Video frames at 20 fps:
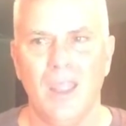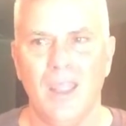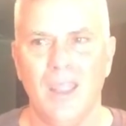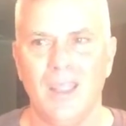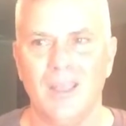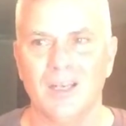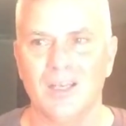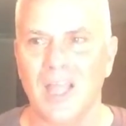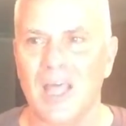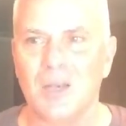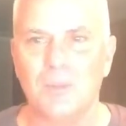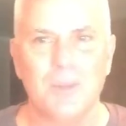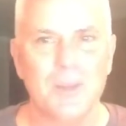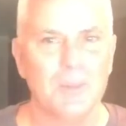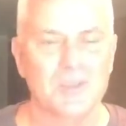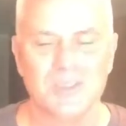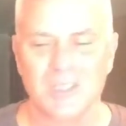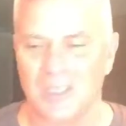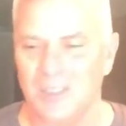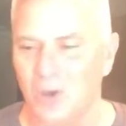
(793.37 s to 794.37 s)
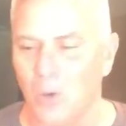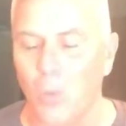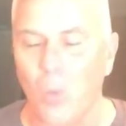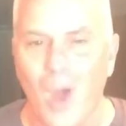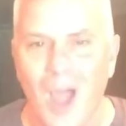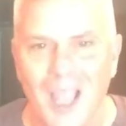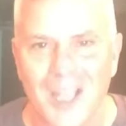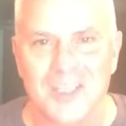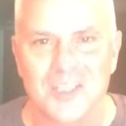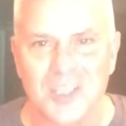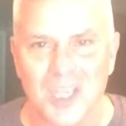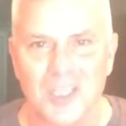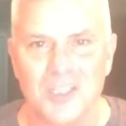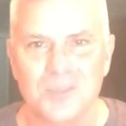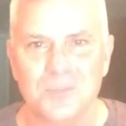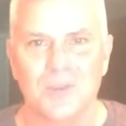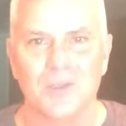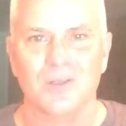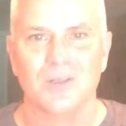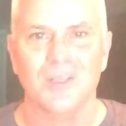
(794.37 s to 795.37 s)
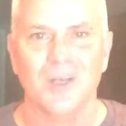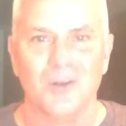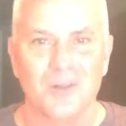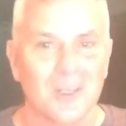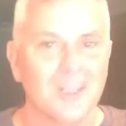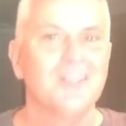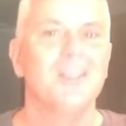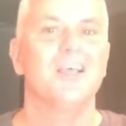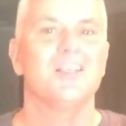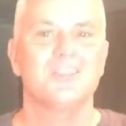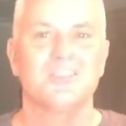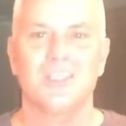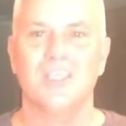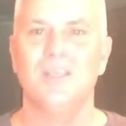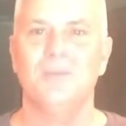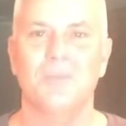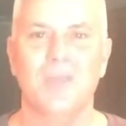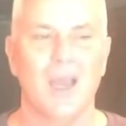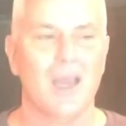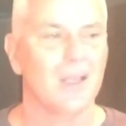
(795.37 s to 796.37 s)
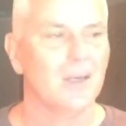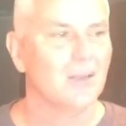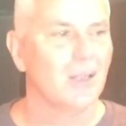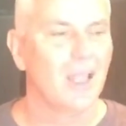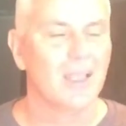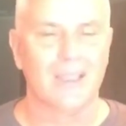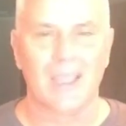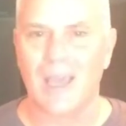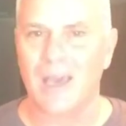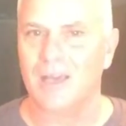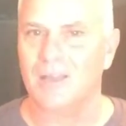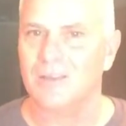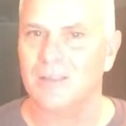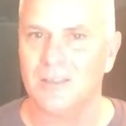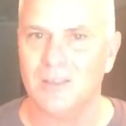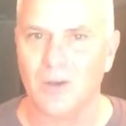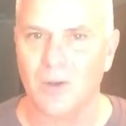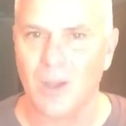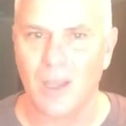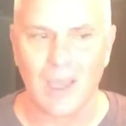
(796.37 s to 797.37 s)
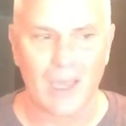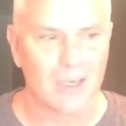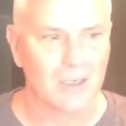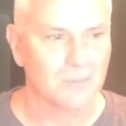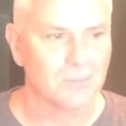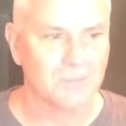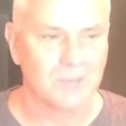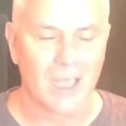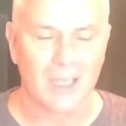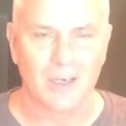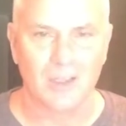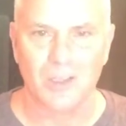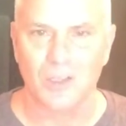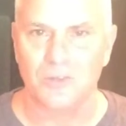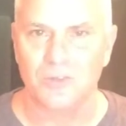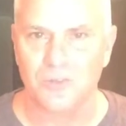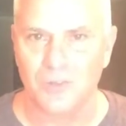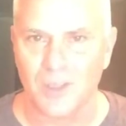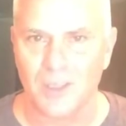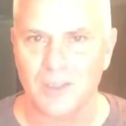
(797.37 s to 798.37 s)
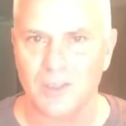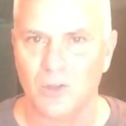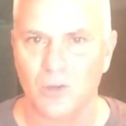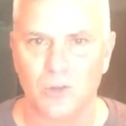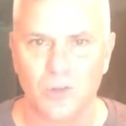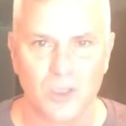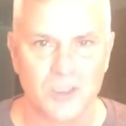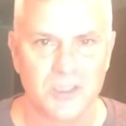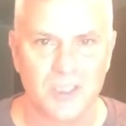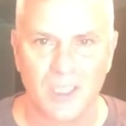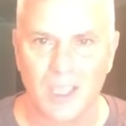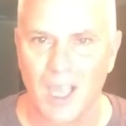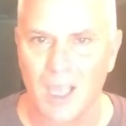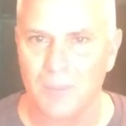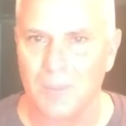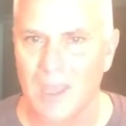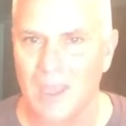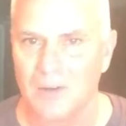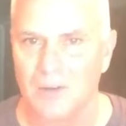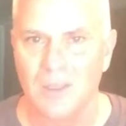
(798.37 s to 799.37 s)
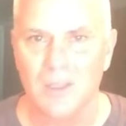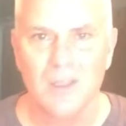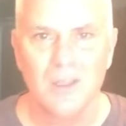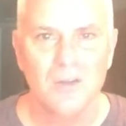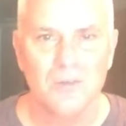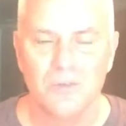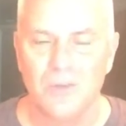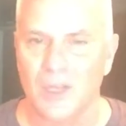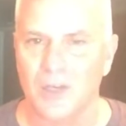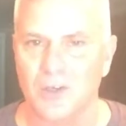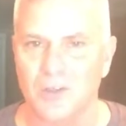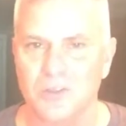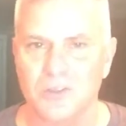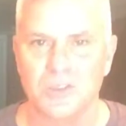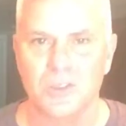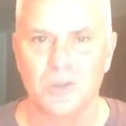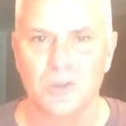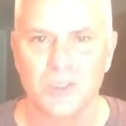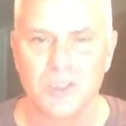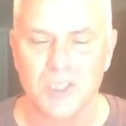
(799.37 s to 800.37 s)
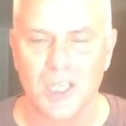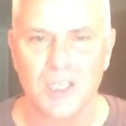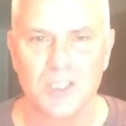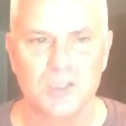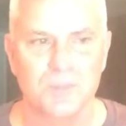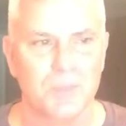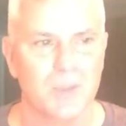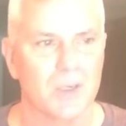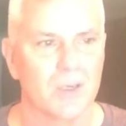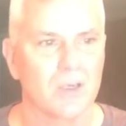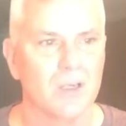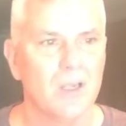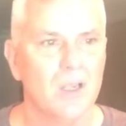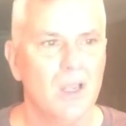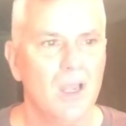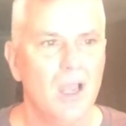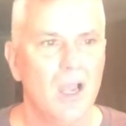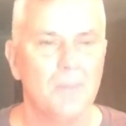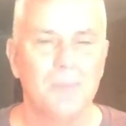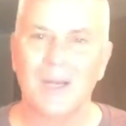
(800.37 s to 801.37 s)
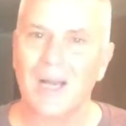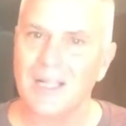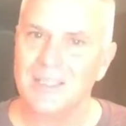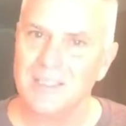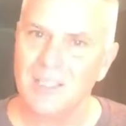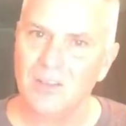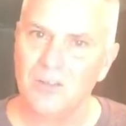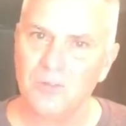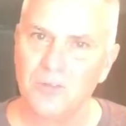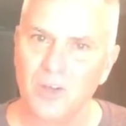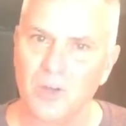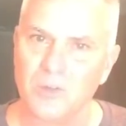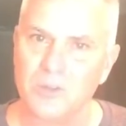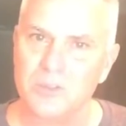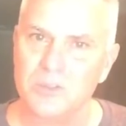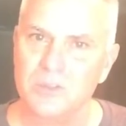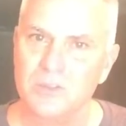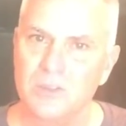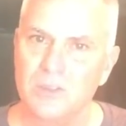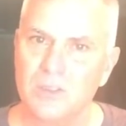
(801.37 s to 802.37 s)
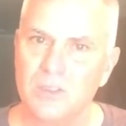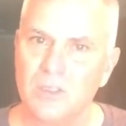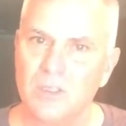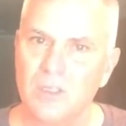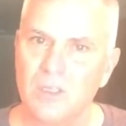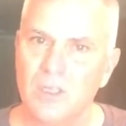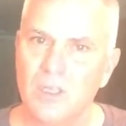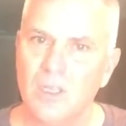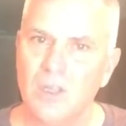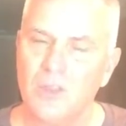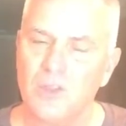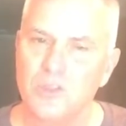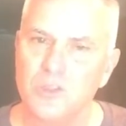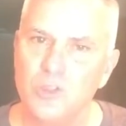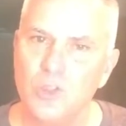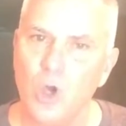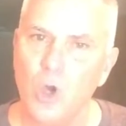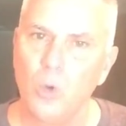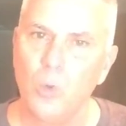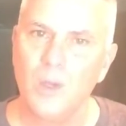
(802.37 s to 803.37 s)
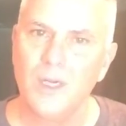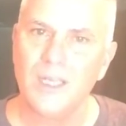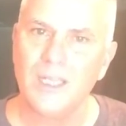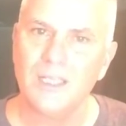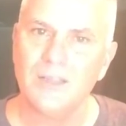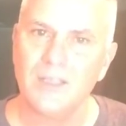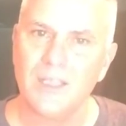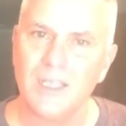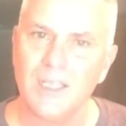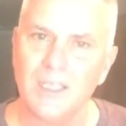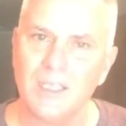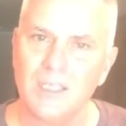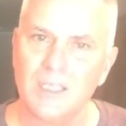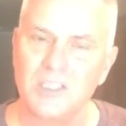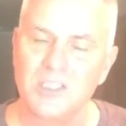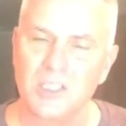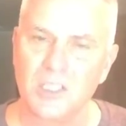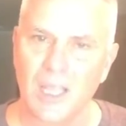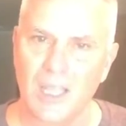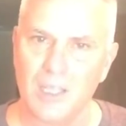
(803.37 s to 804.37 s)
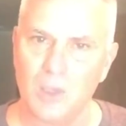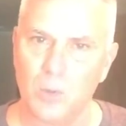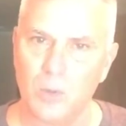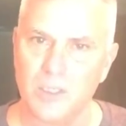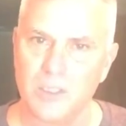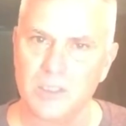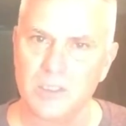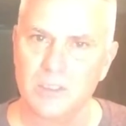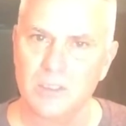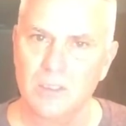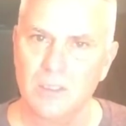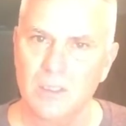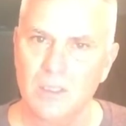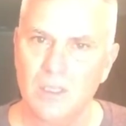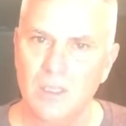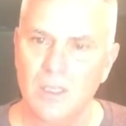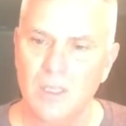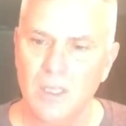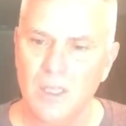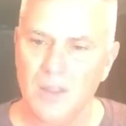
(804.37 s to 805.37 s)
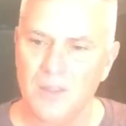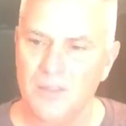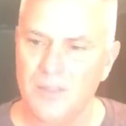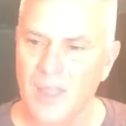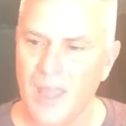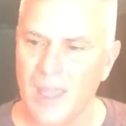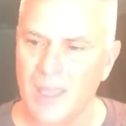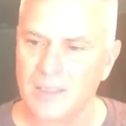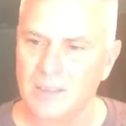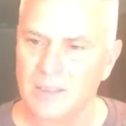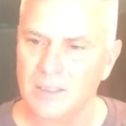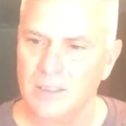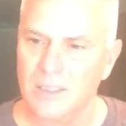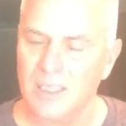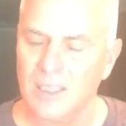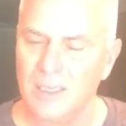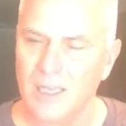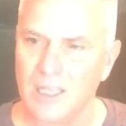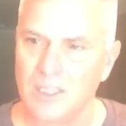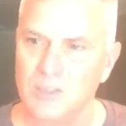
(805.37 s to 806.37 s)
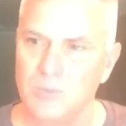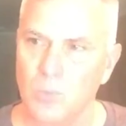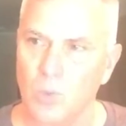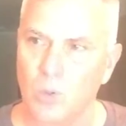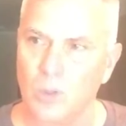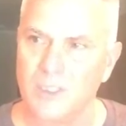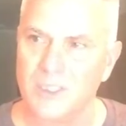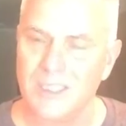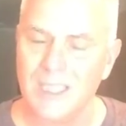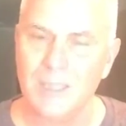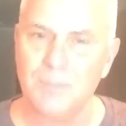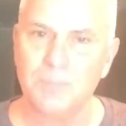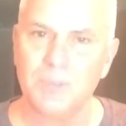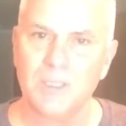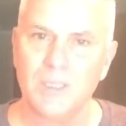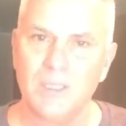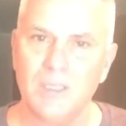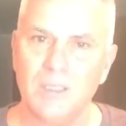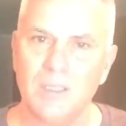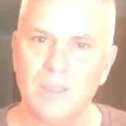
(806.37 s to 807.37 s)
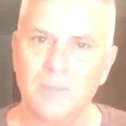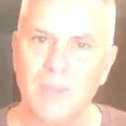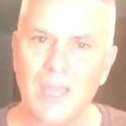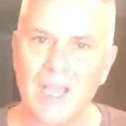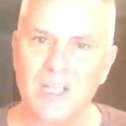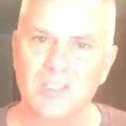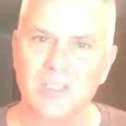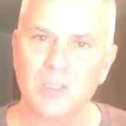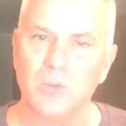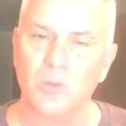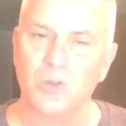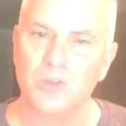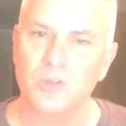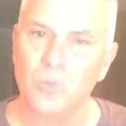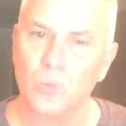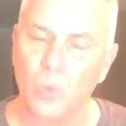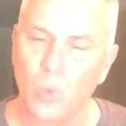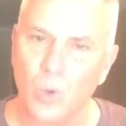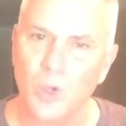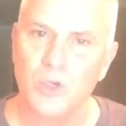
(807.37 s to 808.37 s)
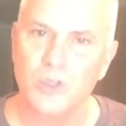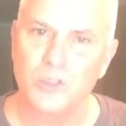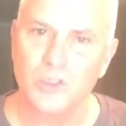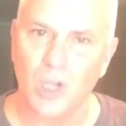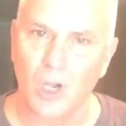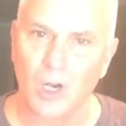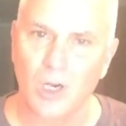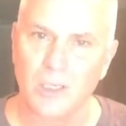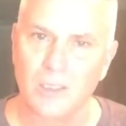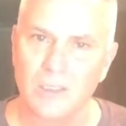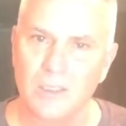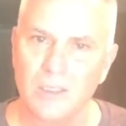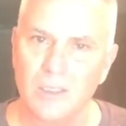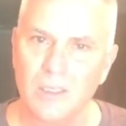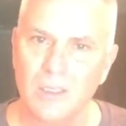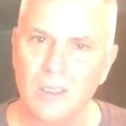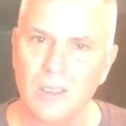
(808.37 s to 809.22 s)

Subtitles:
And a lot of people say, why Shakespeare? It does seem kind of like not a good fit, crusty combat veterans doing Shakespeare. But I tell folks, there's no one in the English language that connects more deeply and passionately with this warrior's heart